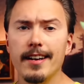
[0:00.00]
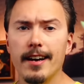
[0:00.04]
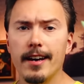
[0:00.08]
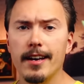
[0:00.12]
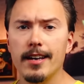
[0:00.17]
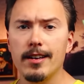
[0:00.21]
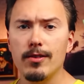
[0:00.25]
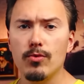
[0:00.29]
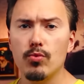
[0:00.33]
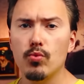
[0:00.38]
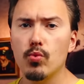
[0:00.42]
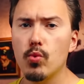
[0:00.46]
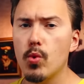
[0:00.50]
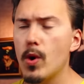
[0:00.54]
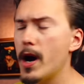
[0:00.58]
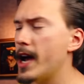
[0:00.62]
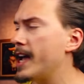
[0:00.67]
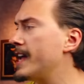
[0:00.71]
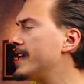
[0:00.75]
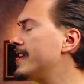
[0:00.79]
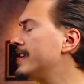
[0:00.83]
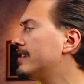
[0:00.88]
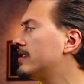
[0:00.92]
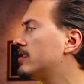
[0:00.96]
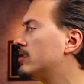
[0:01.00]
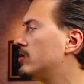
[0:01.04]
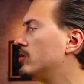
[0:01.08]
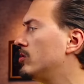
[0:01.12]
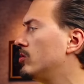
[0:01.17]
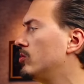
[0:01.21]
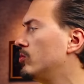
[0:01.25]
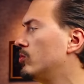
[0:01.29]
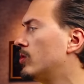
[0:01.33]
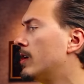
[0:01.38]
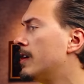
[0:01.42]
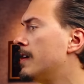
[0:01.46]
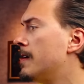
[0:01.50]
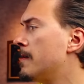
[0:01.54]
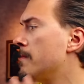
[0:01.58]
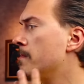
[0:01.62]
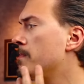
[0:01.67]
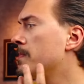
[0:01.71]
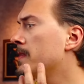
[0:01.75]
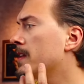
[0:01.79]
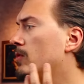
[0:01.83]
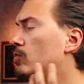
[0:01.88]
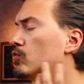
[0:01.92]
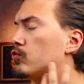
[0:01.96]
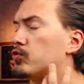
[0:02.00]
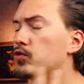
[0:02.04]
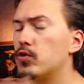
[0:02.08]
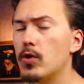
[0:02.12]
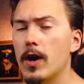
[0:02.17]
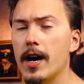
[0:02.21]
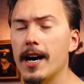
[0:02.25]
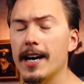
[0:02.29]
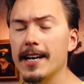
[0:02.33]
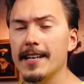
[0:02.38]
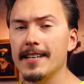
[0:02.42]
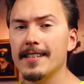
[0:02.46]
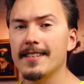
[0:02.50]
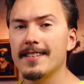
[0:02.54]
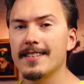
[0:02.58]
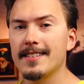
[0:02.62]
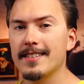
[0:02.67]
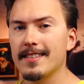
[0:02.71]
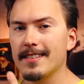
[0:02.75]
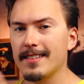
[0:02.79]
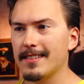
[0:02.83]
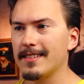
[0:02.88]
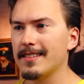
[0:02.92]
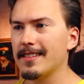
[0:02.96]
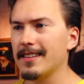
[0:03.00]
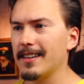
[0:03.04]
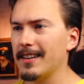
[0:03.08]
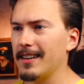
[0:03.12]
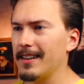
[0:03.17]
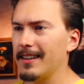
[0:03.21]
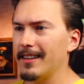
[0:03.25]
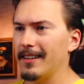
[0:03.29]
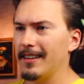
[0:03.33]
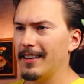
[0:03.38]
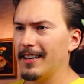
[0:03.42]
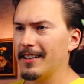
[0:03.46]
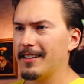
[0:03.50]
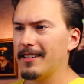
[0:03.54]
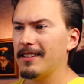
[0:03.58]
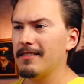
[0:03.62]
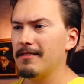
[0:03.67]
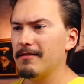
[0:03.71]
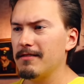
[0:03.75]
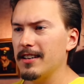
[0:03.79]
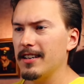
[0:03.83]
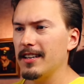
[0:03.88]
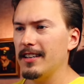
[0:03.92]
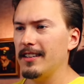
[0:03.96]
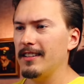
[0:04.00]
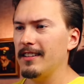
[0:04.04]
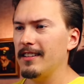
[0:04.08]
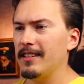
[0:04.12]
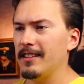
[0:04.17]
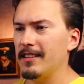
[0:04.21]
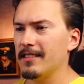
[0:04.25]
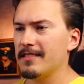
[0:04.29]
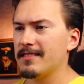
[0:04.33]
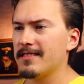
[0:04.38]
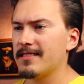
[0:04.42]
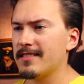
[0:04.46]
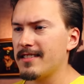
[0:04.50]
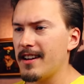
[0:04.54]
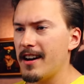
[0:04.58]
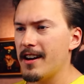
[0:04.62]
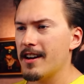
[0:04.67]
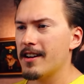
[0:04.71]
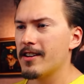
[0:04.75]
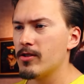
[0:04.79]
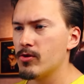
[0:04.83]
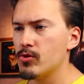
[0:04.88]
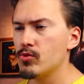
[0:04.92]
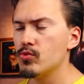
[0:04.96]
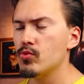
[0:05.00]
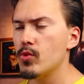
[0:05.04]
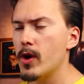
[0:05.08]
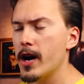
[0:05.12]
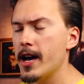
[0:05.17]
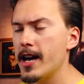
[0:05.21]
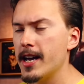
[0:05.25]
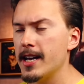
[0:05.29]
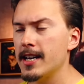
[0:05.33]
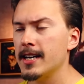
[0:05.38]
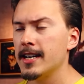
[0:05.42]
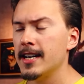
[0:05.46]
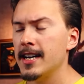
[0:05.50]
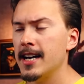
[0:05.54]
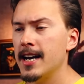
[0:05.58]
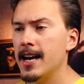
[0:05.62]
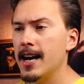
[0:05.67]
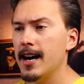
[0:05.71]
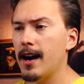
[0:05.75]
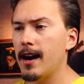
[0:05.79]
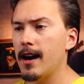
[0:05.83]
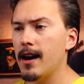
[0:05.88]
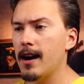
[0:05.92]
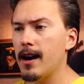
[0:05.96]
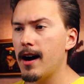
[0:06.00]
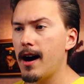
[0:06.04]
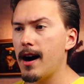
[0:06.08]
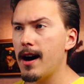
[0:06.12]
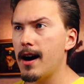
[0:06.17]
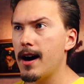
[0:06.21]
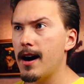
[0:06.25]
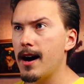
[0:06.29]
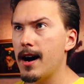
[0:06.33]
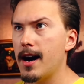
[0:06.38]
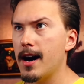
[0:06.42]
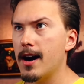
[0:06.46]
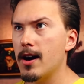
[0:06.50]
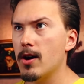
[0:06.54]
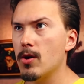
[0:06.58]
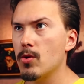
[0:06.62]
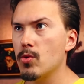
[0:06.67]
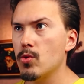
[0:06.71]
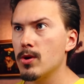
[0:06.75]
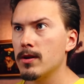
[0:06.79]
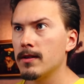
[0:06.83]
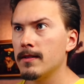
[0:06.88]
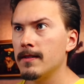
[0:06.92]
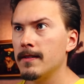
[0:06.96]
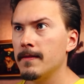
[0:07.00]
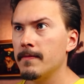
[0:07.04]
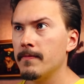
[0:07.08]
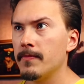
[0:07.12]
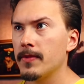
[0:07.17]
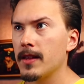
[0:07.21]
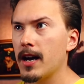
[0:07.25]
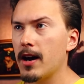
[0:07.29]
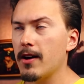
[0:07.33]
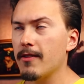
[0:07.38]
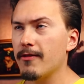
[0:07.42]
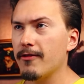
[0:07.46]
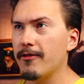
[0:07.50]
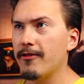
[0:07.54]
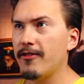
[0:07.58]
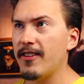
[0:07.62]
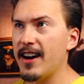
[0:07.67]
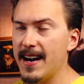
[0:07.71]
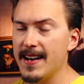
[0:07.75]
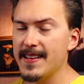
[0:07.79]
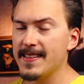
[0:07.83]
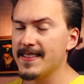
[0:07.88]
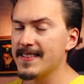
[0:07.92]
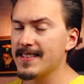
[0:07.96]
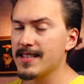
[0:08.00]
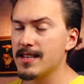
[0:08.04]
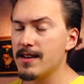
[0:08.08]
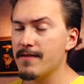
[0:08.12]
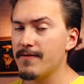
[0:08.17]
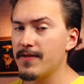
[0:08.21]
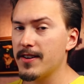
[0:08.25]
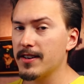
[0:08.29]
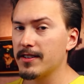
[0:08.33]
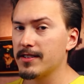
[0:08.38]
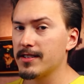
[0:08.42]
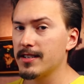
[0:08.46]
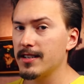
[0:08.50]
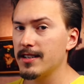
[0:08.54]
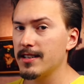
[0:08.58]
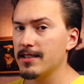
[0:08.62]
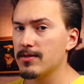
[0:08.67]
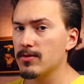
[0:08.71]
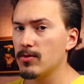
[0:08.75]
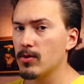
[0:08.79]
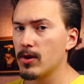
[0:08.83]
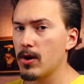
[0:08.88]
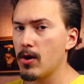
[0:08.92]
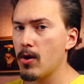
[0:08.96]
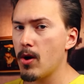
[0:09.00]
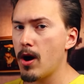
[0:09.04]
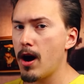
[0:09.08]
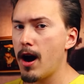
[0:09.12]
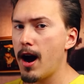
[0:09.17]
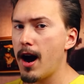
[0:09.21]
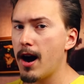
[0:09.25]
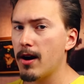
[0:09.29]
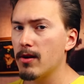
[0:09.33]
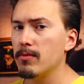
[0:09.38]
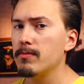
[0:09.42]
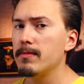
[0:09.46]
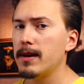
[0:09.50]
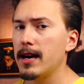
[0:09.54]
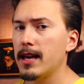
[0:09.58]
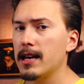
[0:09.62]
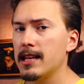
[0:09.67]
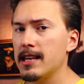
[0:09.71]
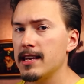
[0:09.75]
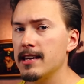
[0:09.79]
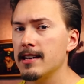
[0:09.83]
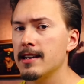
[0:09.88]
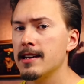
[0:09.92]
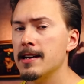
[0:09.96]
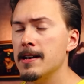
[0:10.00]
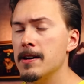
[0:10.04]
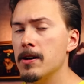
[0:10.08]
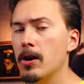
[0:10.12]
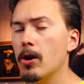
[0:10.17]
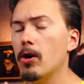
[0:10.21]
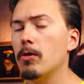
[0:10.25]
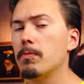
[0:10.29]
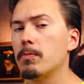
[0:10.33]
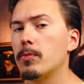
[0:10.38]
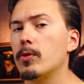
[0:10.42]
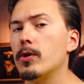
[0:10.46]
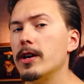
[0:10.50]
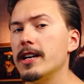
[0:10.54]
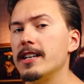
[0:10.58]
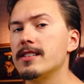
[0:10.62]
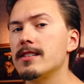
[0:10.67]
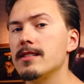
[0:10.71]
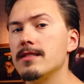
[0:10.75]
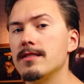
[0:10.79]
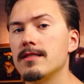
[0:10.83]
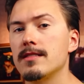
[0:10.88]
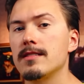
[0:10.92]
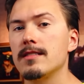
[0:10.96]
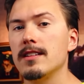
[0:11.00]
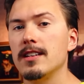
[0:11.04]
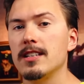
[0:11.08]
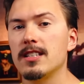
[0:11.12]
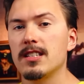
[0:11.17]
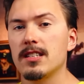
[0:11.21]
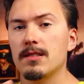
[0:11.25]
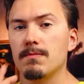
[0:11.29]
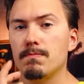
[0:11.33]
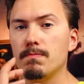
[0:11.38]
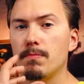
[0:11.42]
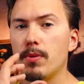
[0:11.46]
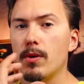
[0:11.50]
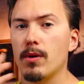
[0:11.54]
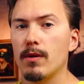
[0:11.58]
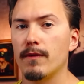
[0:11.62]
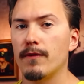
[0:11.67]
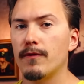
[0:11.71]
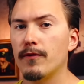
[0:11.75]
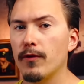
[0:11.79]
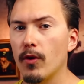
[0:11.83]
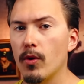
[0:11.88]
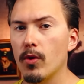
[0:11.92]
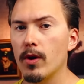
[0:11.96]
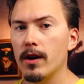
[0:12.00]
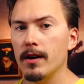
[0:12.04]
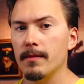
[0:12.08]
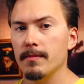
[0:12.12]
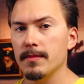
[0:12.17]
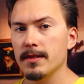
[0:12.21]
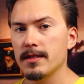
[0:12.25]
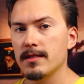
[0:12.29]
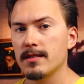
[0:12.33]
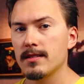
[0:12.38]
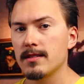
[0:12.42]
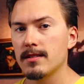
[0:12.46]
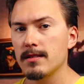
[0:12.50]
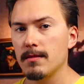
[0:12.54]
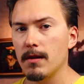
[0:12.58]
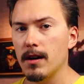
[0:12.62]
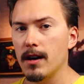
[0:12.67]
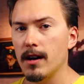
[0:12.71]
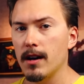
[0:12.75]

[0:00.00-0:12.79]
a way to write in a standard way how fast a function is, or how many operations it performs